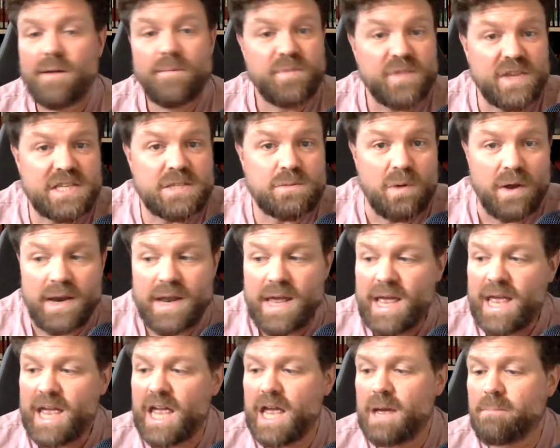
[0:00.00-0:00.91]
This one
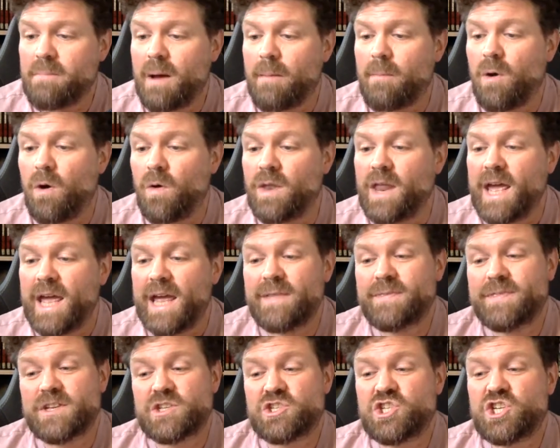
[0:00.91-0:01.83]
hit Maman
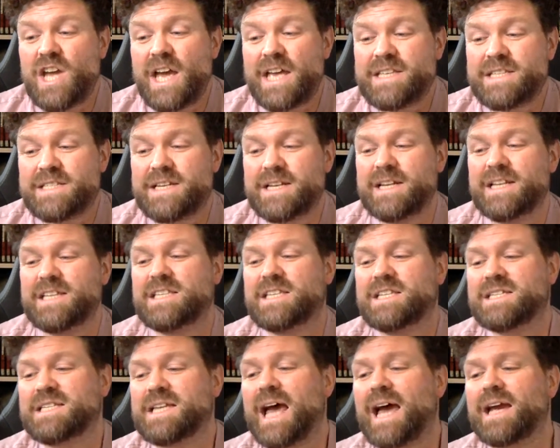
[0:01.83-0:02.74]
in the chest, and he
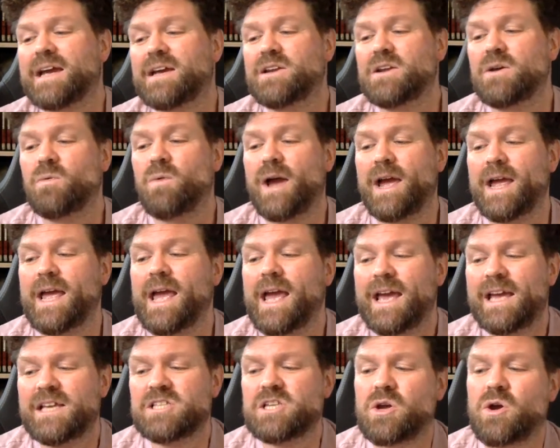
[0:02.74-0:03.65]
staggered away.
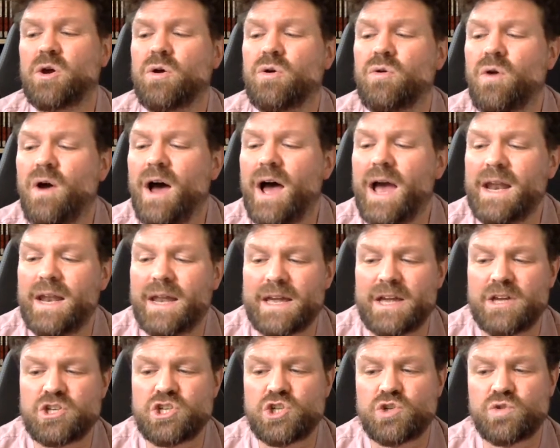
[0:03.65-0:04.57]
His cry
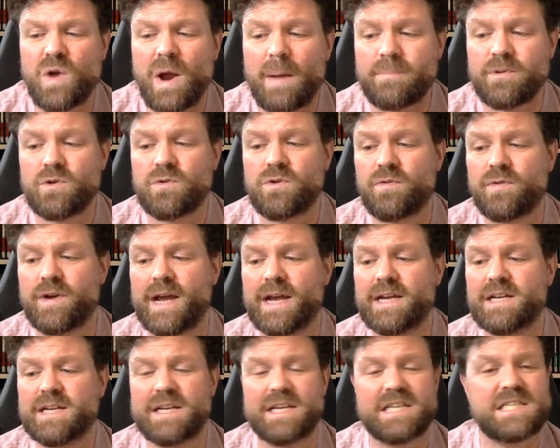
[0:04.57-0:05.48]
like a shrapnel
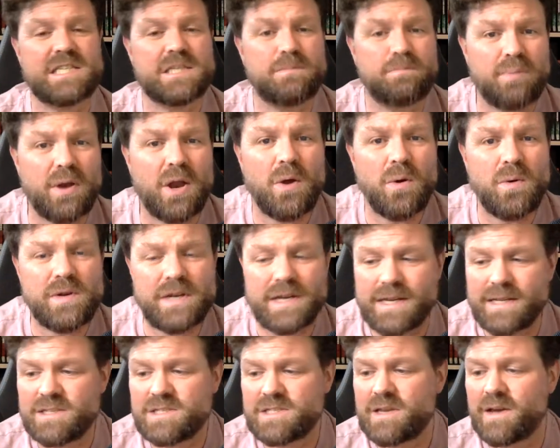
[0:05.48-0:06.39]
grenade had
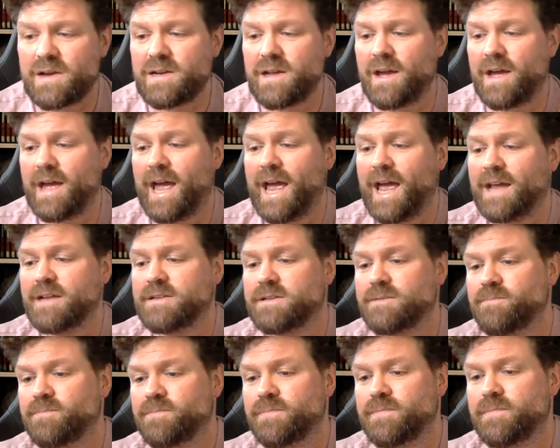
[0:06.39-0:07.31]
exploded inside her head.
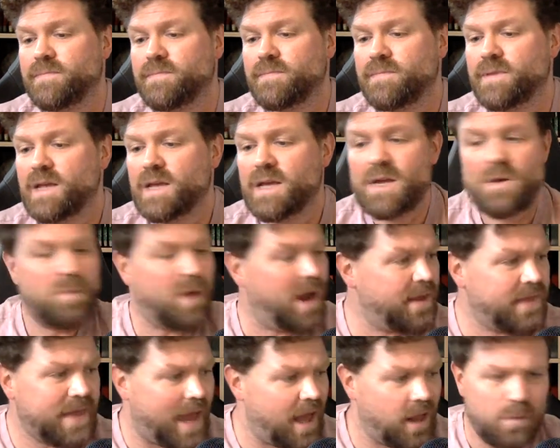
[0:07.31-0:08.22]

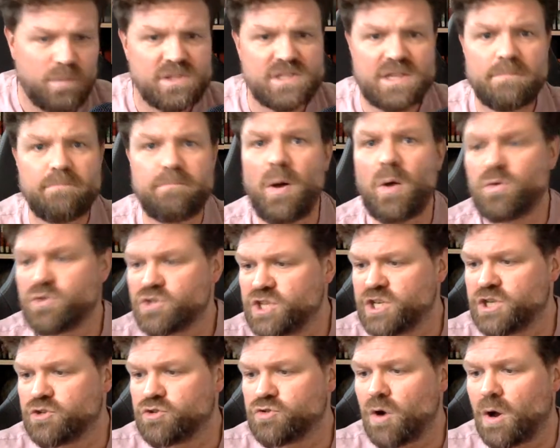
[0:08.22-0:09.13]
Where the hell was the bolt
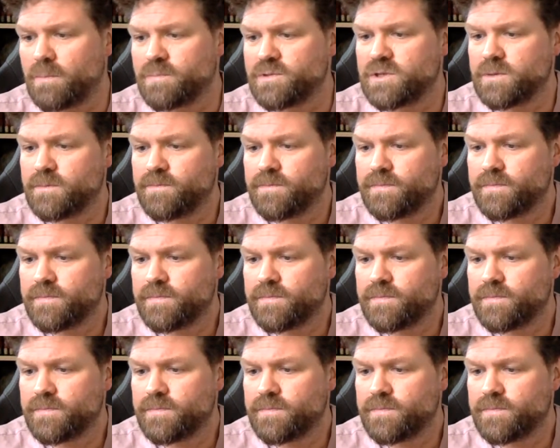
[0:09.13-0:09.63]
she'd dropped?